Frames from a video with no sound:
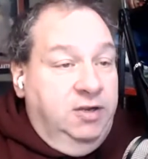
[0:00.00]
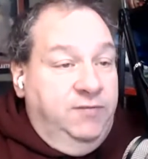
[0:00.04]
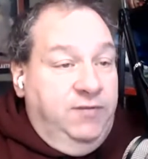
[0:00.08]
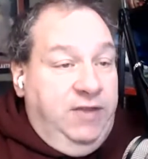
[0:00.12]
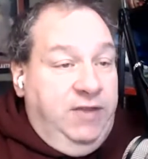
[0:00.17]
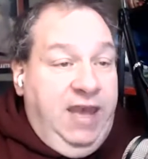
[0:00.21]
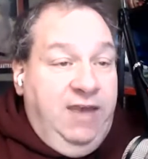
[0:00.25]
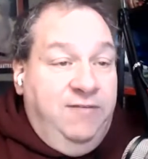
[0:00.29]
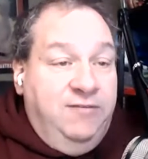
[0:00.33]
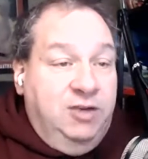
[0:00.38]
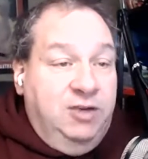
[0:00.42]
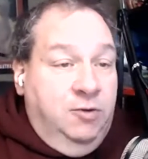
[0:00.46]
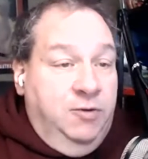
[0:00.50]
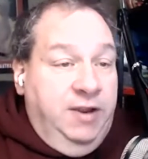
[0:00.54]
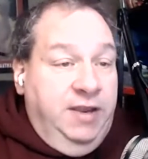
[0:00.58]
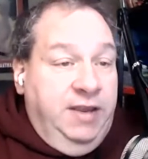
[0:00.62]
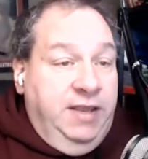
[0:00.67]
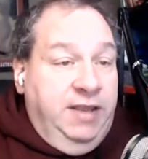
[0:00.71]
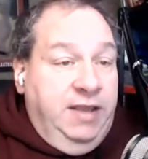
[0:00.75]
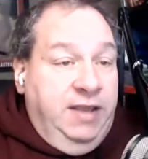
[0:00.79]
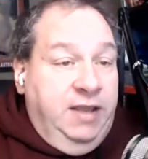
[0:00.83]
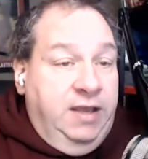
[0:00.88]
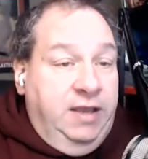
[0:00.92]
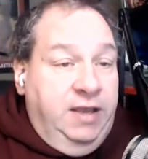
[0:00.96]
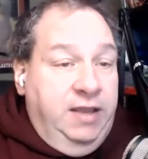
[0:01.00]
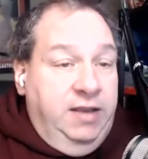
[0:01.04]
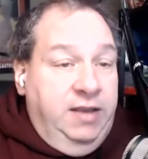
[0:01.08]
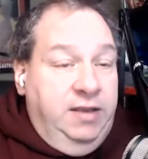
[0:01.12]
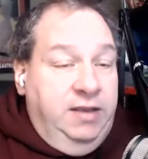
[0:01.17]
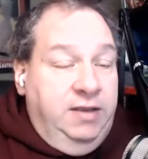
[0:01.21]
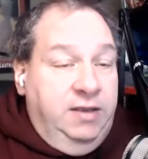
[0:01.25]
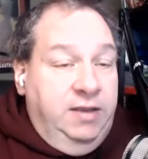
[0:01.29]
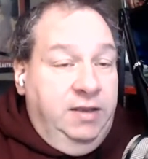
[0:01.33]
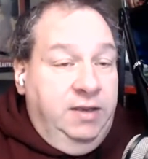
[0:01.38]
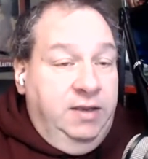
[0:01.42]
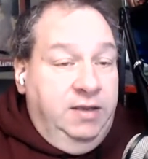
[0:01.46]
If you haven't already,
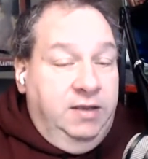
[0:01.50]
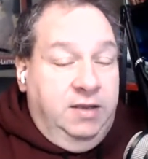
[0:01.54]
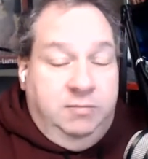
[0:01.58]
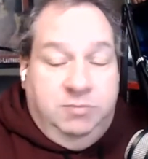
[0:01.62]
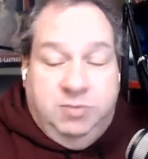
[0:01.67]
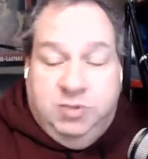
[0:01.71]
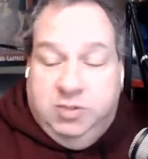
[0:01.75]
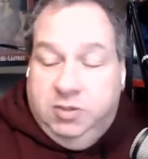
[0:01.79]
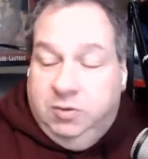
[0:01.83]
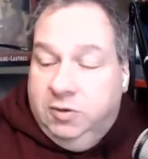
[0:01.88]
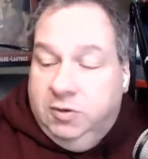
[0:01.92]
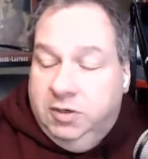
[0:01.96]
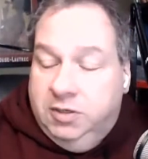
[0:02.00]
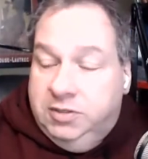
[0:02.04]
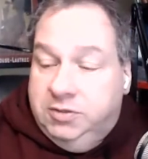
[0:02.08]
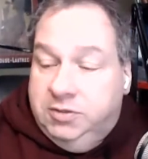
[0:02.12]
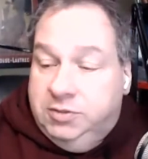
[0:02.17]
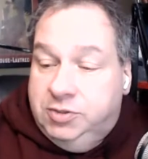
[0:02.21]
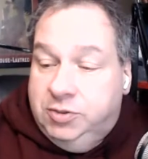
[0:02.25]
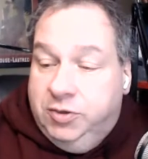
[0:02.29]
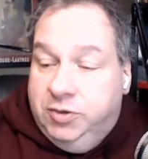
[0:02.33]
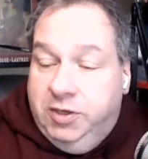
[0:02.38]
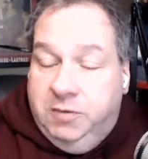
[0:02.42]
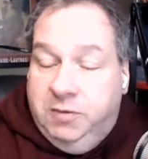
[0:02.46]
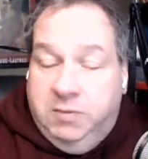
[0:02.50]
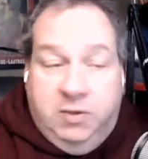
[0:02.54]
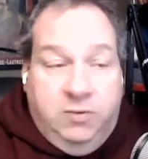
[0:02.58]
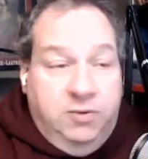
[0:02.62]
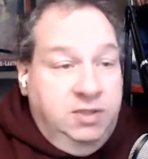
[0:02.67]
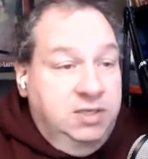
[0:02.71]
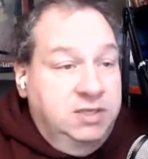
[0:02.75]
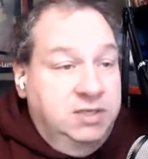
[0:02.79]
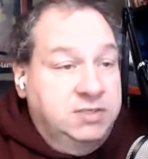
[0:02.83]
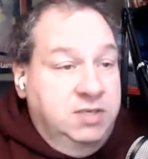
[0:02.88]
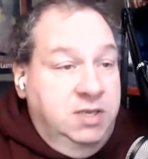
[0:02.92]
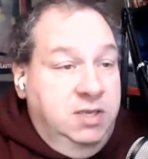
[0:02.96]
and I'm sure Warren will join me with
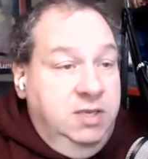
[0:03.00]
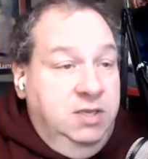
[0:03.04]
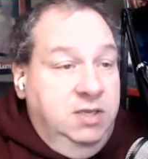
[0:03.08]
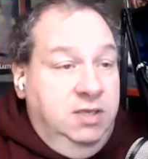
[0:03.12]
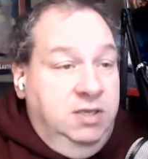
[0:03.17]
this,